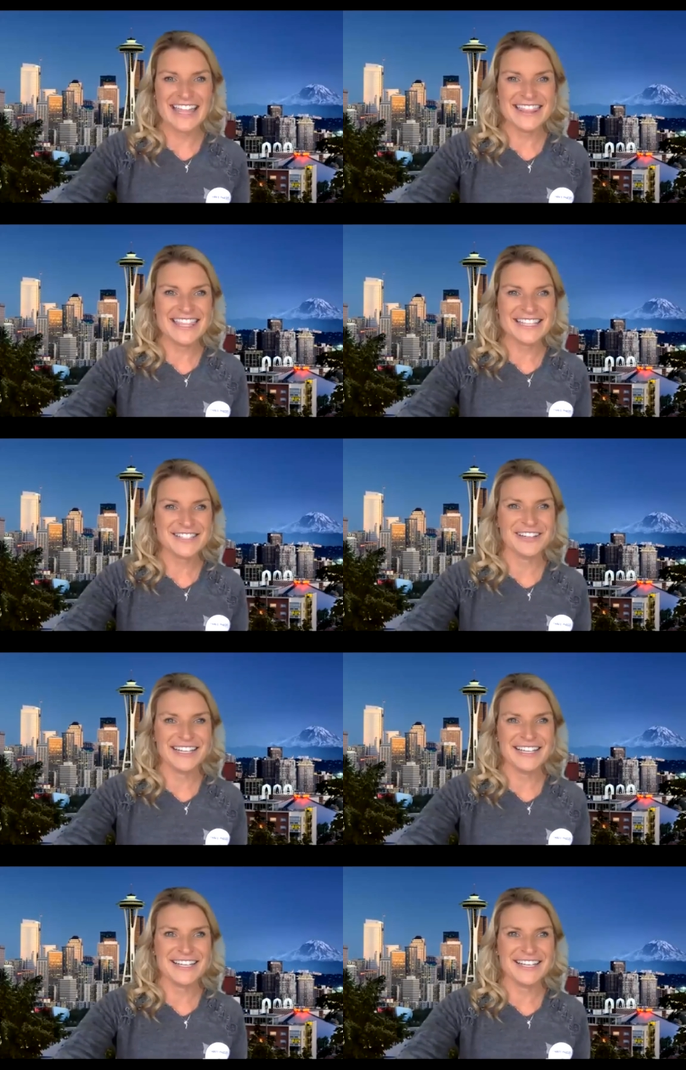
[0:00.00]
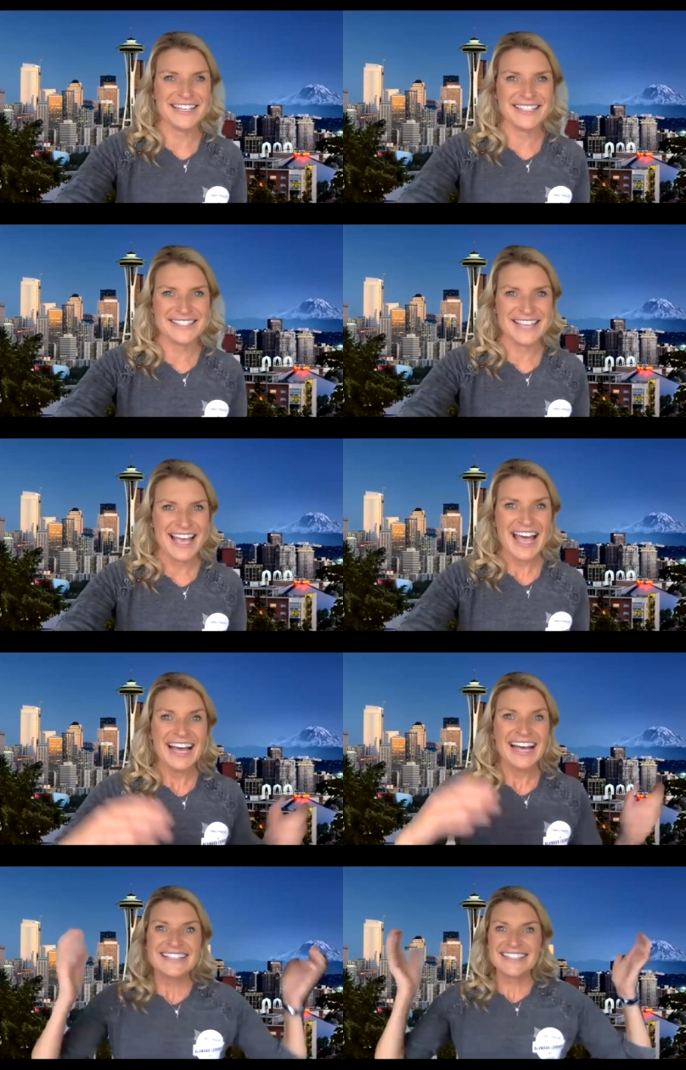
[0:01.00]
and this one is
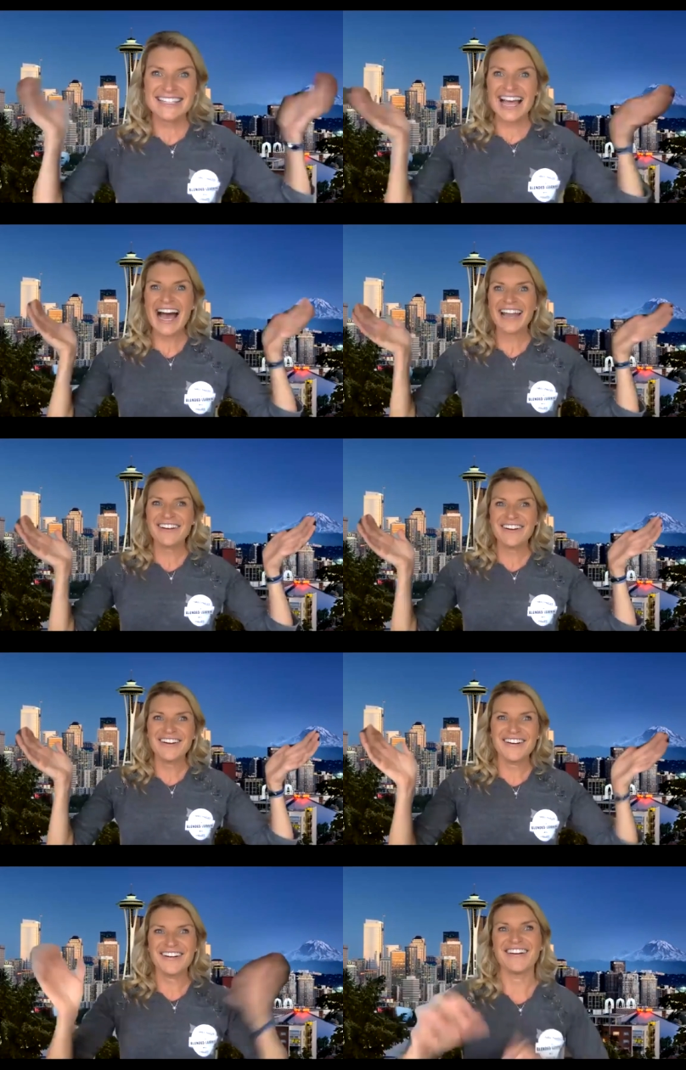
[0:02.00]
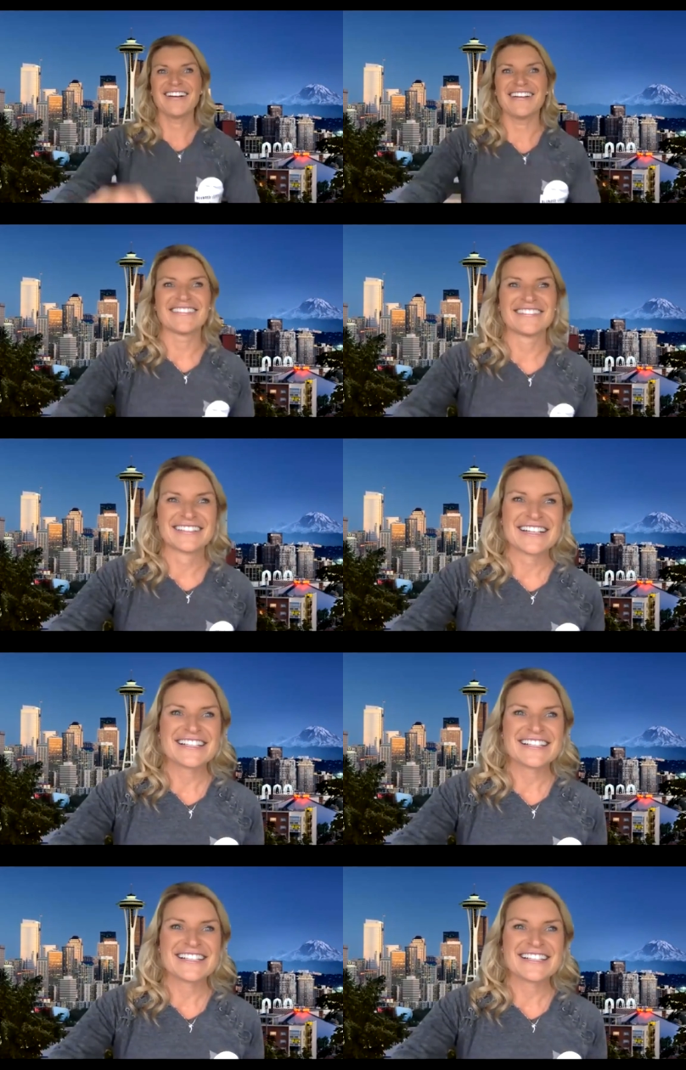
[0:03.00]
Seattle.